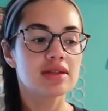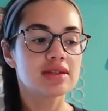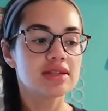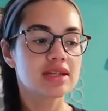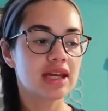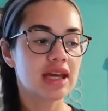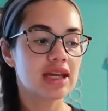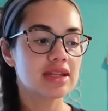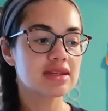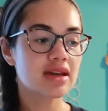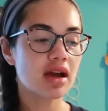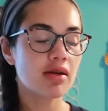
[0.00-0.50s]

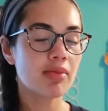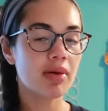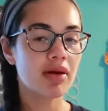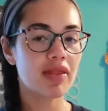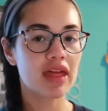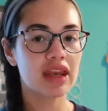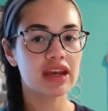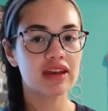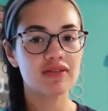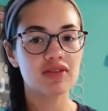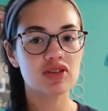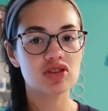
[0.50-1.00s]
to get done by
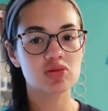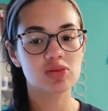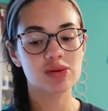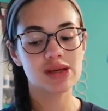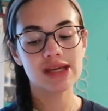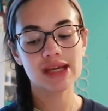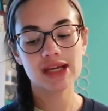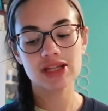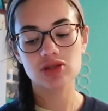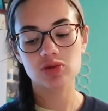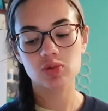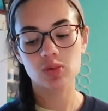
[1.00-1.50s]
the end of this
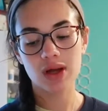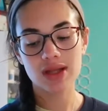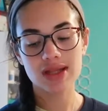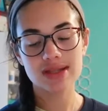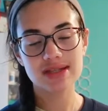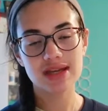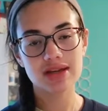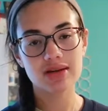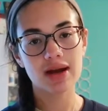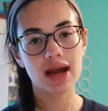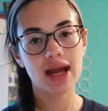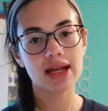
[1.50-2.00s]
week. It's
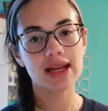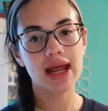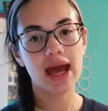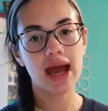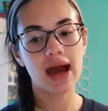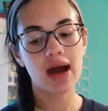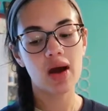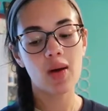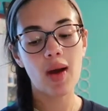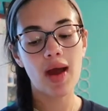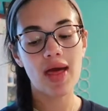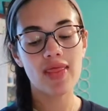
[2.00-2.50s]
Wednesday right
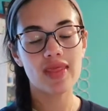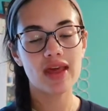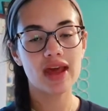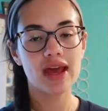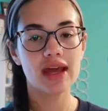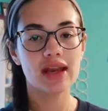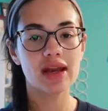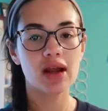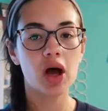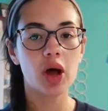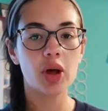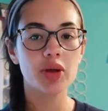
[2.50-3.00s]
now, and
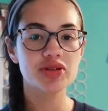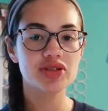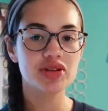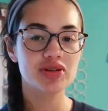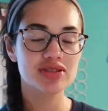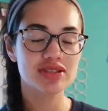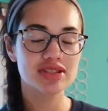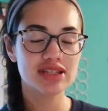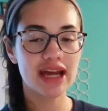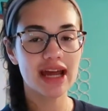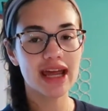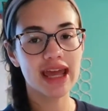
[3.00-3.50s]
then
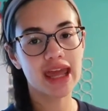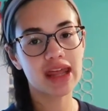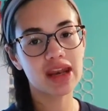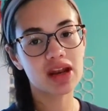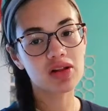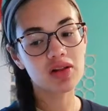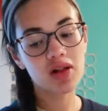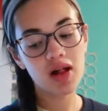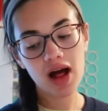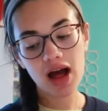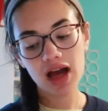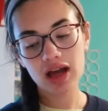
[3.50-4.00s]
also tonight, 8
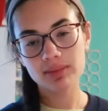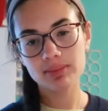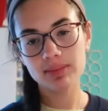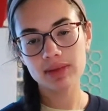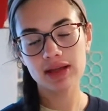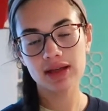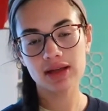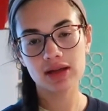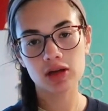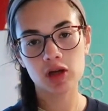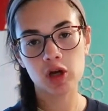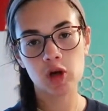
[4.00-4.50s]
o'clock,
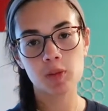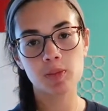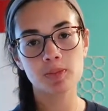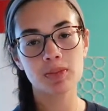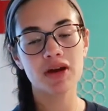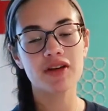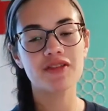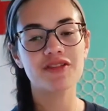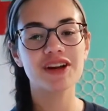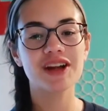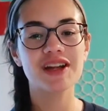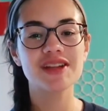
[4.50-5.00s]
me and a group of
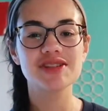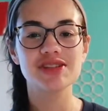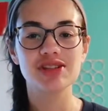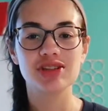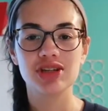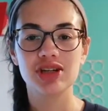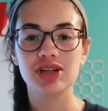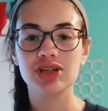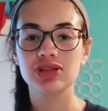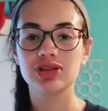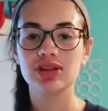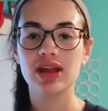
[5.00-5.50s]
my friends are
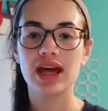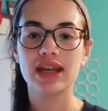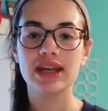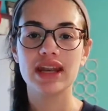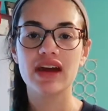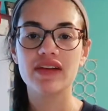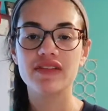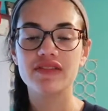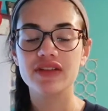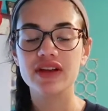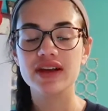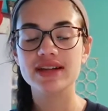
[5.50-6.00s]
going to do that
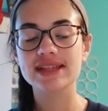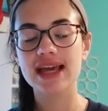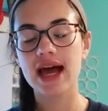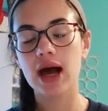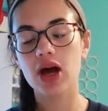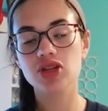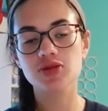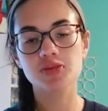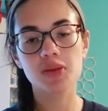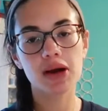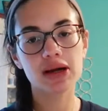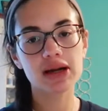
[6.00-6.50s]
Netflix
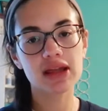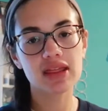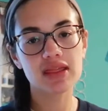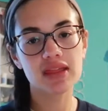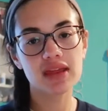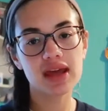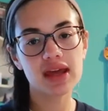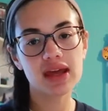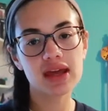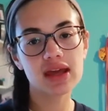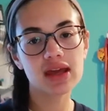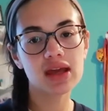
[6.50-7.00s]
house party
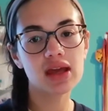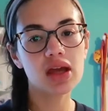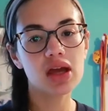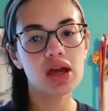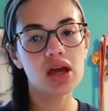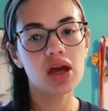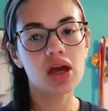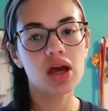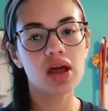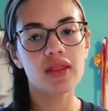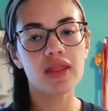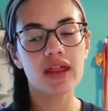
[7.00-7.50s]
thing
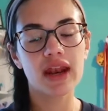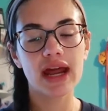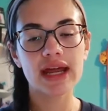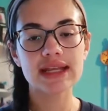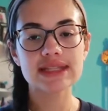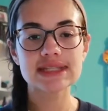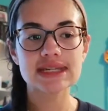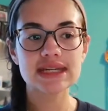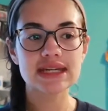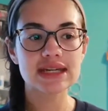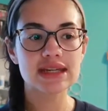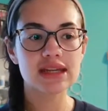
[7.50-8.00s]
that I
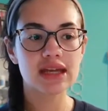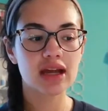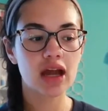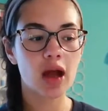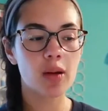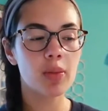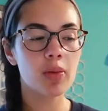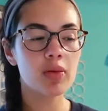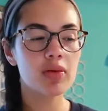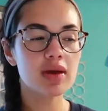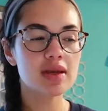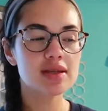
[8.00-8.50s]
did a
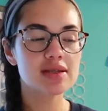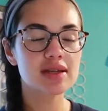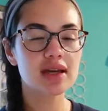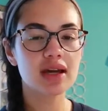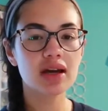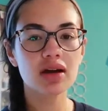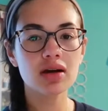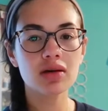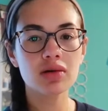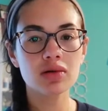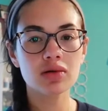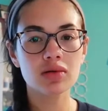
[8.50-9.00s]
couple weeks
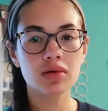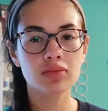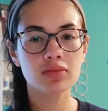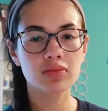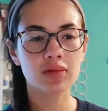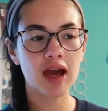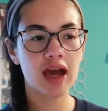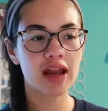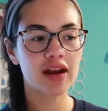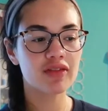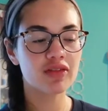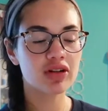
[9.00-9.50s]
ago.
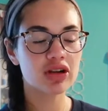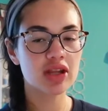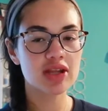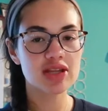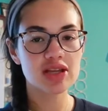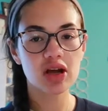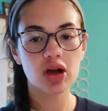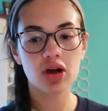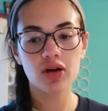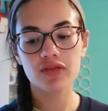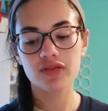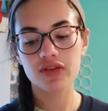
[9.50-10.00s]
Kind of when
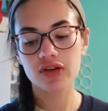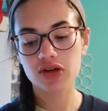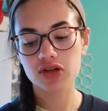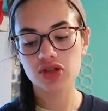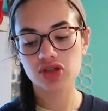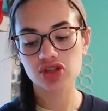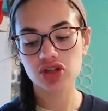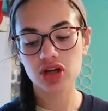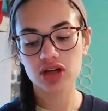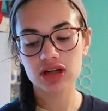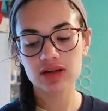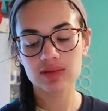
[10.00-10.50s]
it all
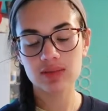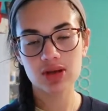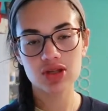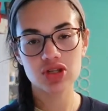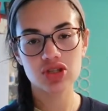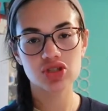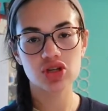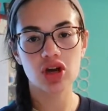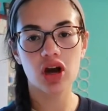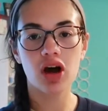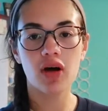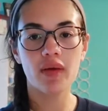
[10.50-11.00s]
first started, we
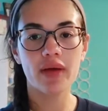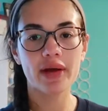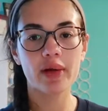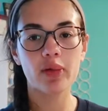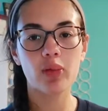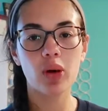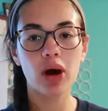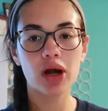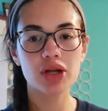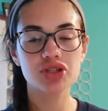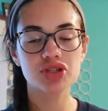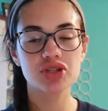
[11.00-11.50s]
just all
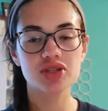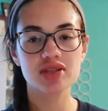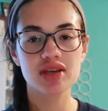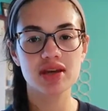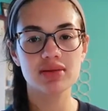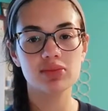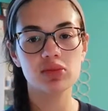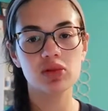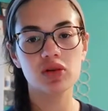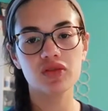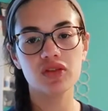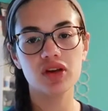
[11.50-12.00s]
like watch the
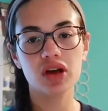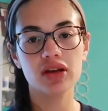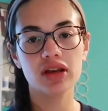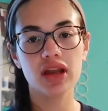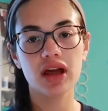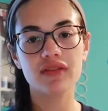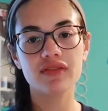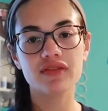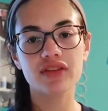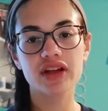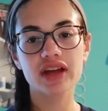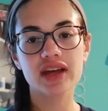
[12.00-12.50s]
same movie on
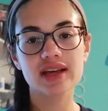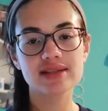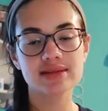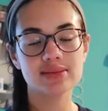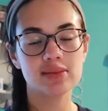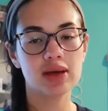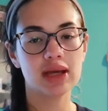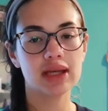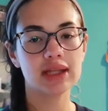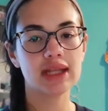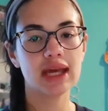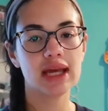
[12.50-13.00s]
Netflix
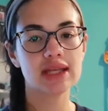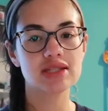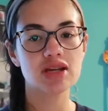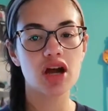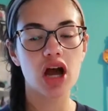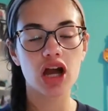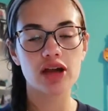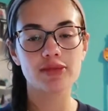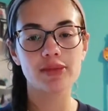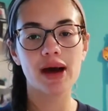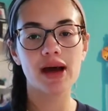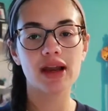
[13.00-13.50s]
and we can like
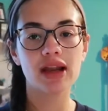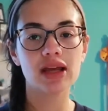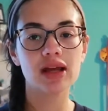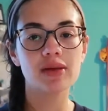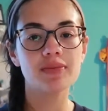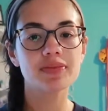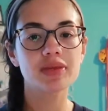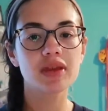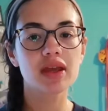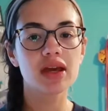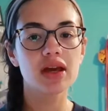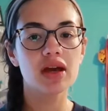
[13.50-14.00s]
talk about
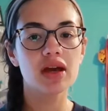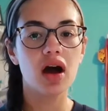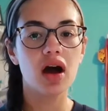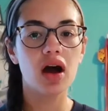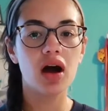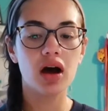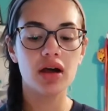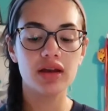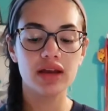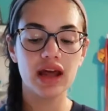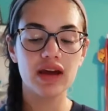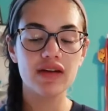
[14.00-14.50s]
it
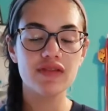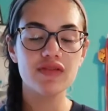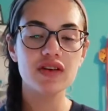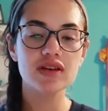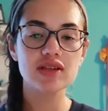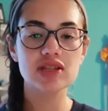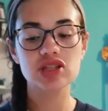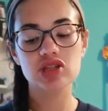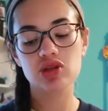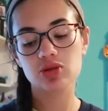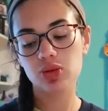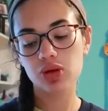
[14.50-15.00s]
on
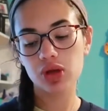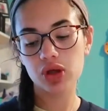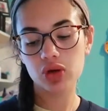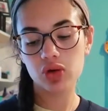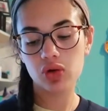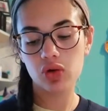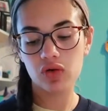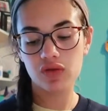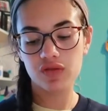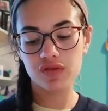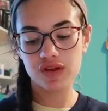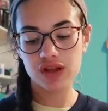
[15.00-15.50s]
Netflix. It's a really
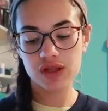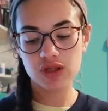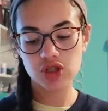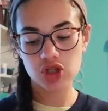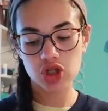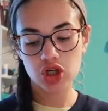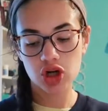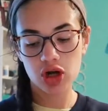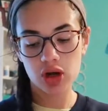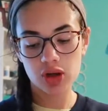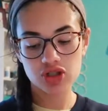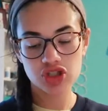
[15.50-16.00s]
cool
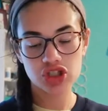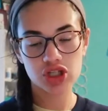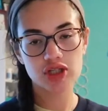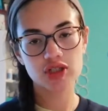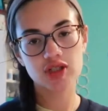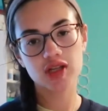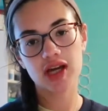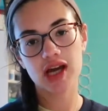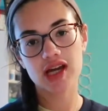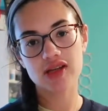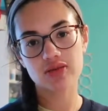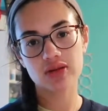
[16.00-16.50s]
feature. I'll show
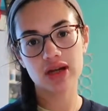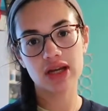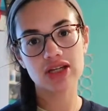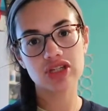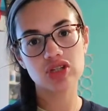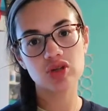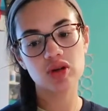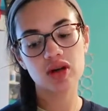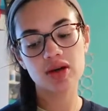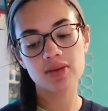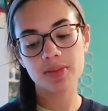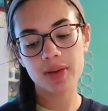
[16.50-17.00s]
it to you guys when I
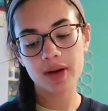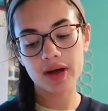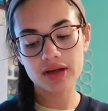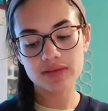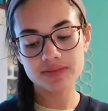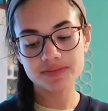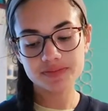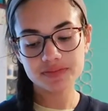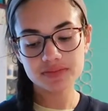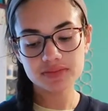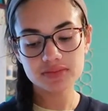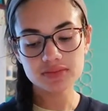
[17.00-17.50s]
do it,
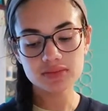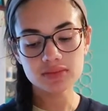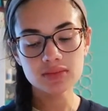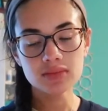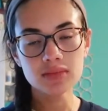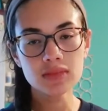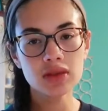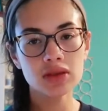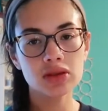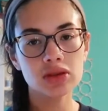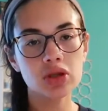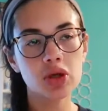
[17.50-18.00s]
but
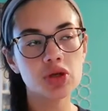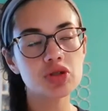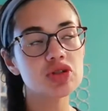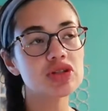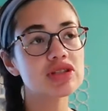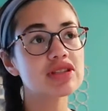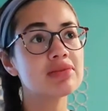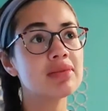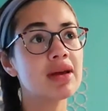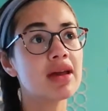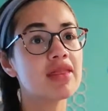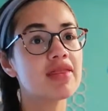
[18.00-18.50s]
those are
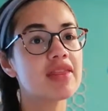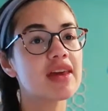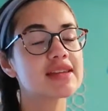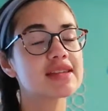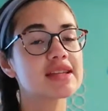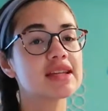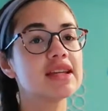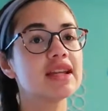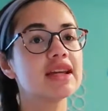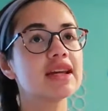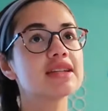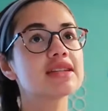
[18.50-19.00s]
like the main
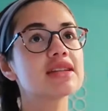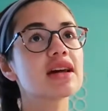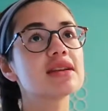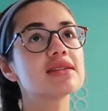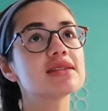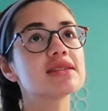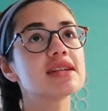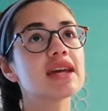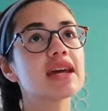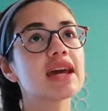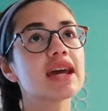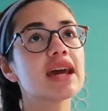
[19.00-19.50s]
things I need to get
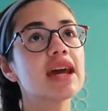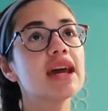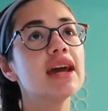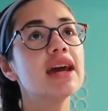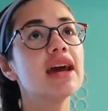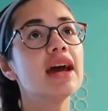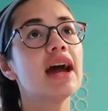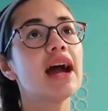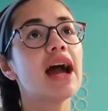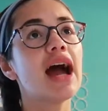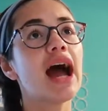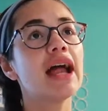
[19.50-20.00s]
done today.
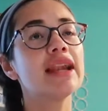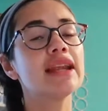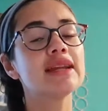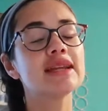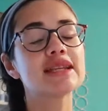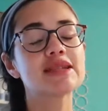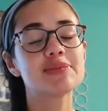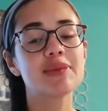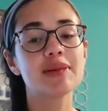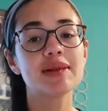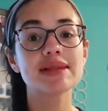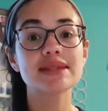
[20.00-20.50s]
I need
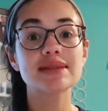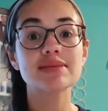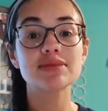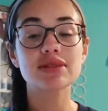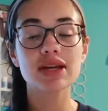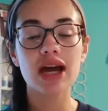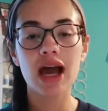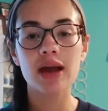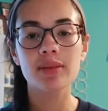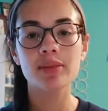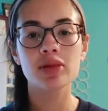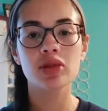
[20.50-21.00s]
to spend some
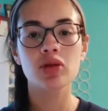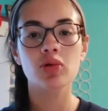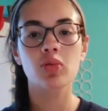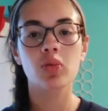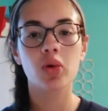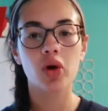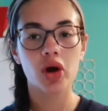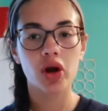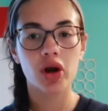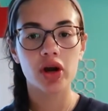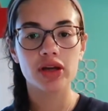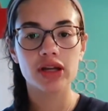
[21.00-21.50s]
time in the
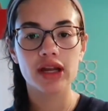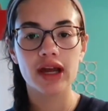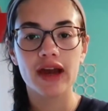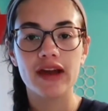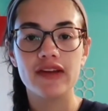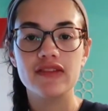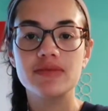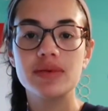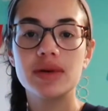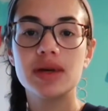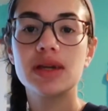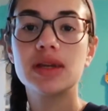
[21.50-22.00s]
Word.
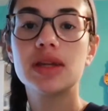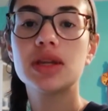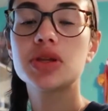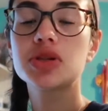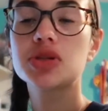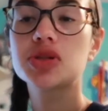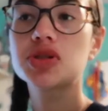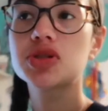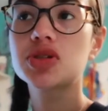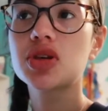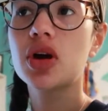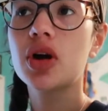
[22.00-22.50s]
I've been
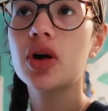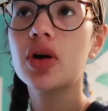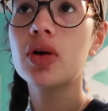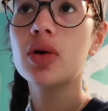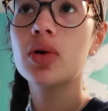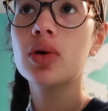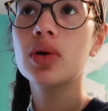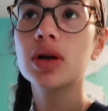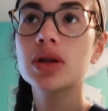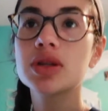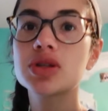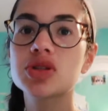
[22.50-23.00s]

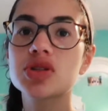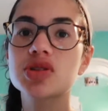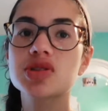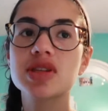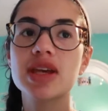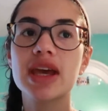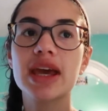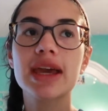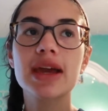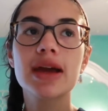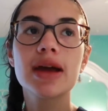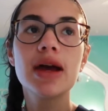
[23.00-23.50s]
so
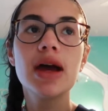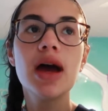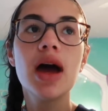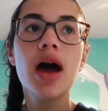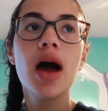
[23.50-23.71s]
just like